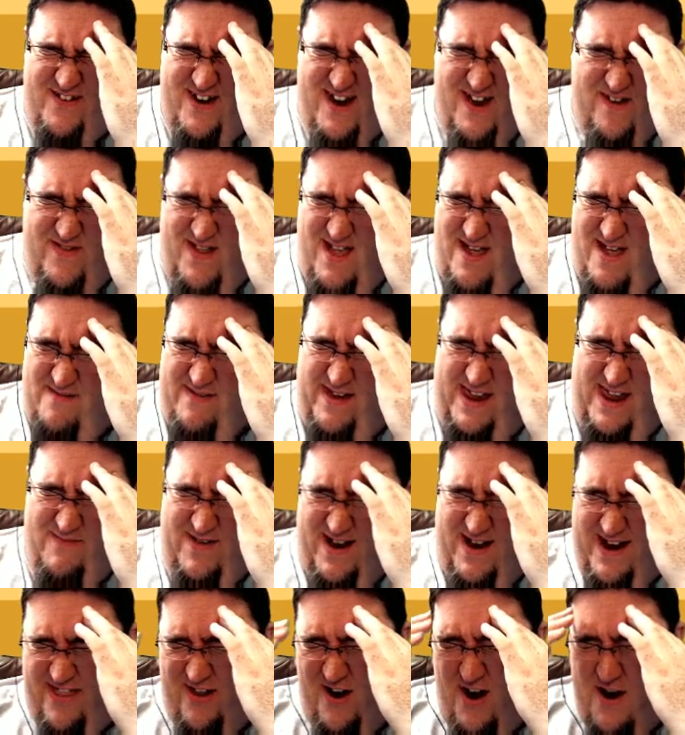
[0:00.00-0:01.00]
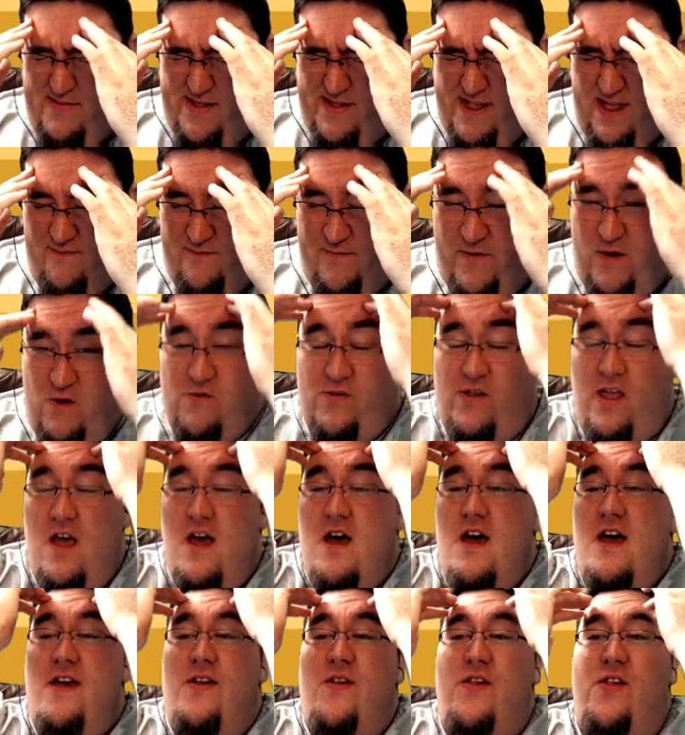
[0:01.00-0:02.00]
I'm getting my terms confused,
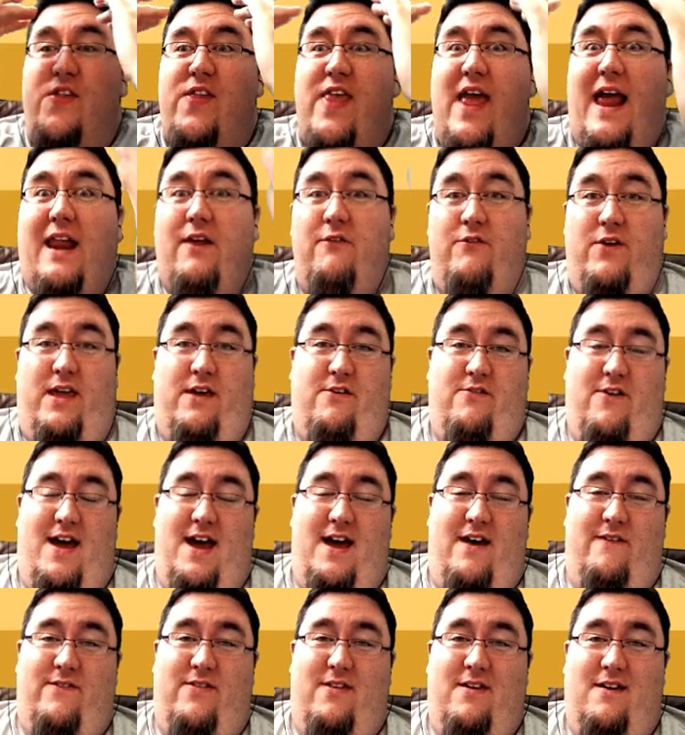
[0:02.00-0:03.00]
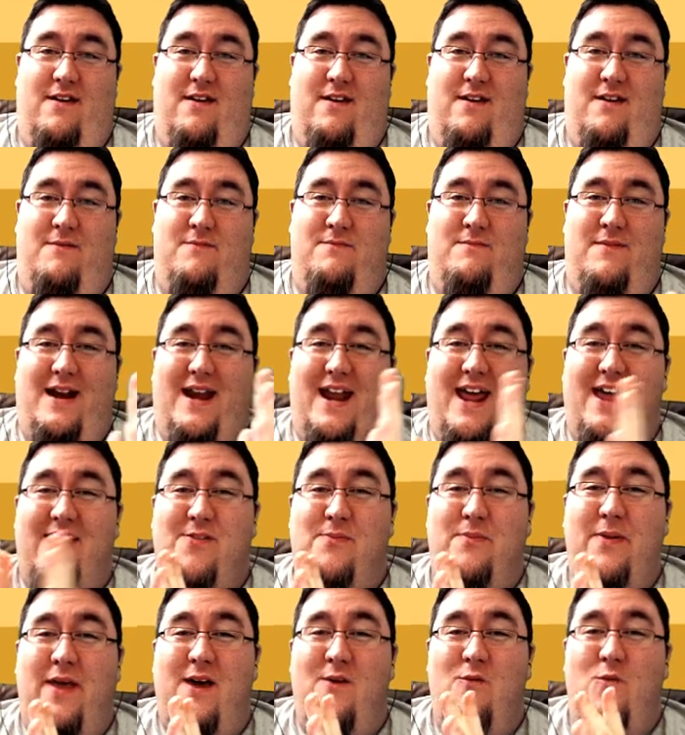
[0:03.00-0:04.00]
Celerycraft, my Let's
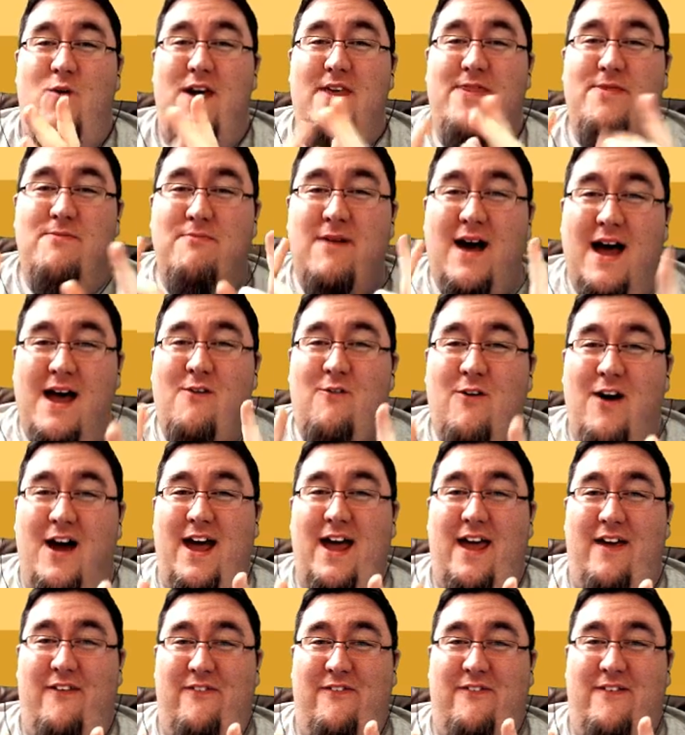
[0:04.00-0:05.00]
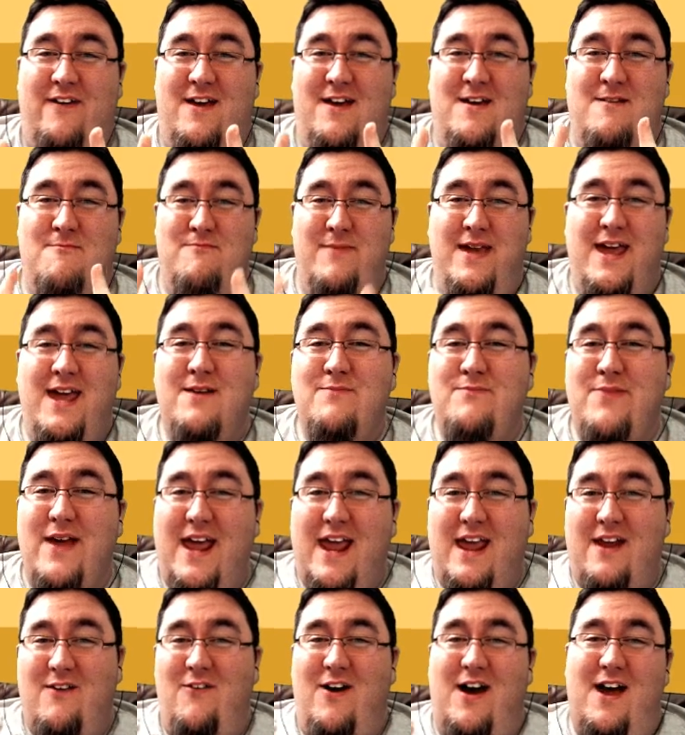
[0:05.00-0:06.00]
Play with my wife, me and
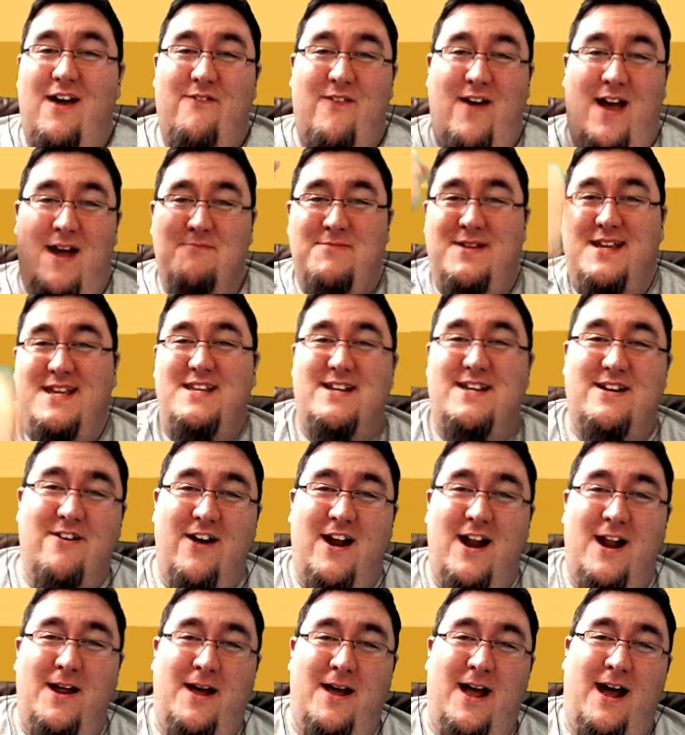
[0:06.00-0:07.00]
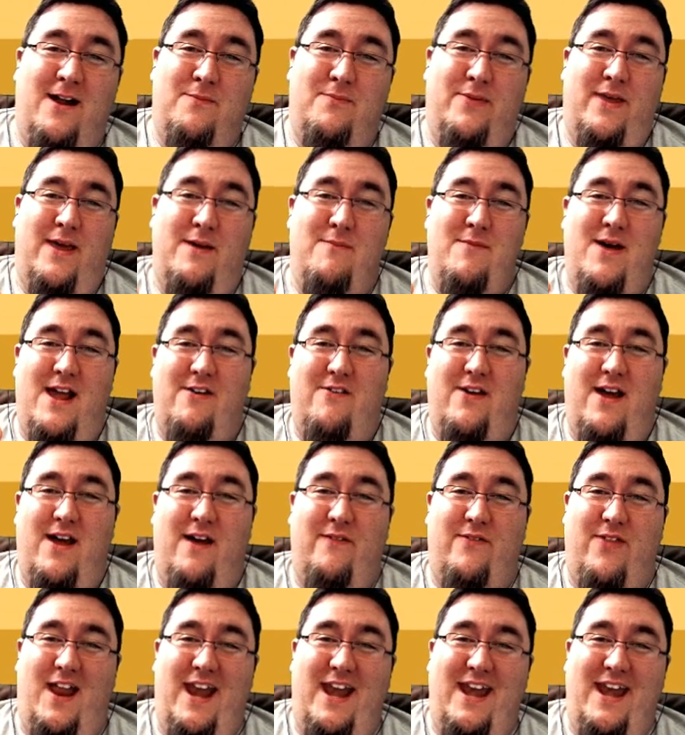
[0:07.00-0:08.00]
Bacon Wife, I'm teaching her how to play
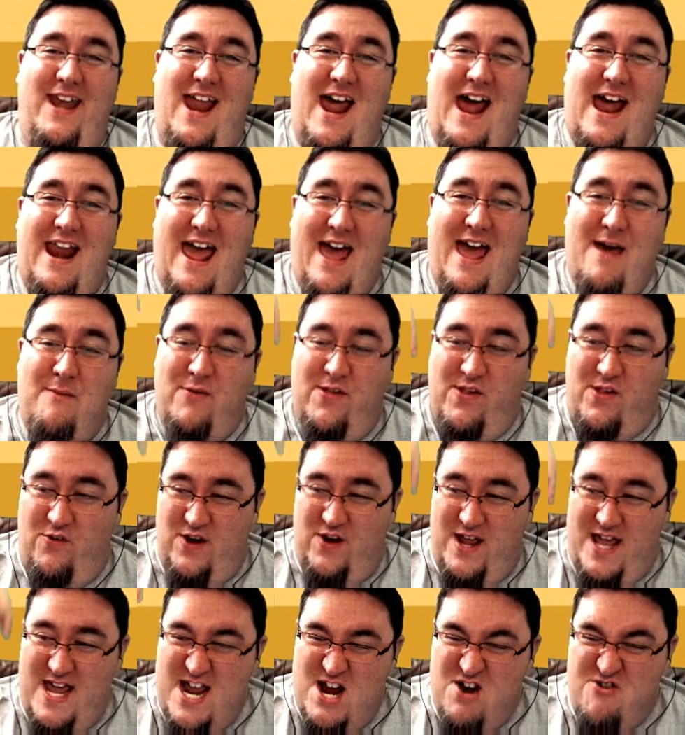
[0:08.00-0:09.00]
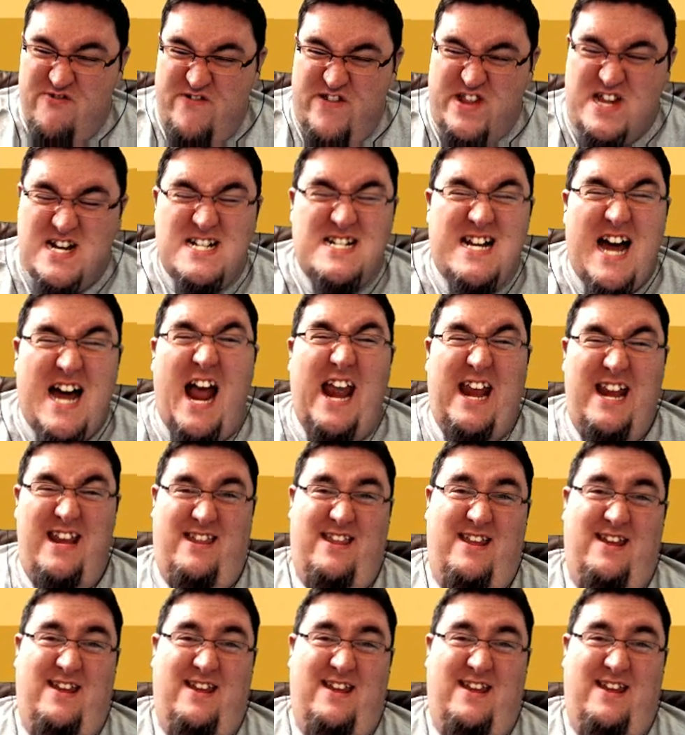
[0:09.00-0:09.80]
Minecraft, and that episode airs tonight.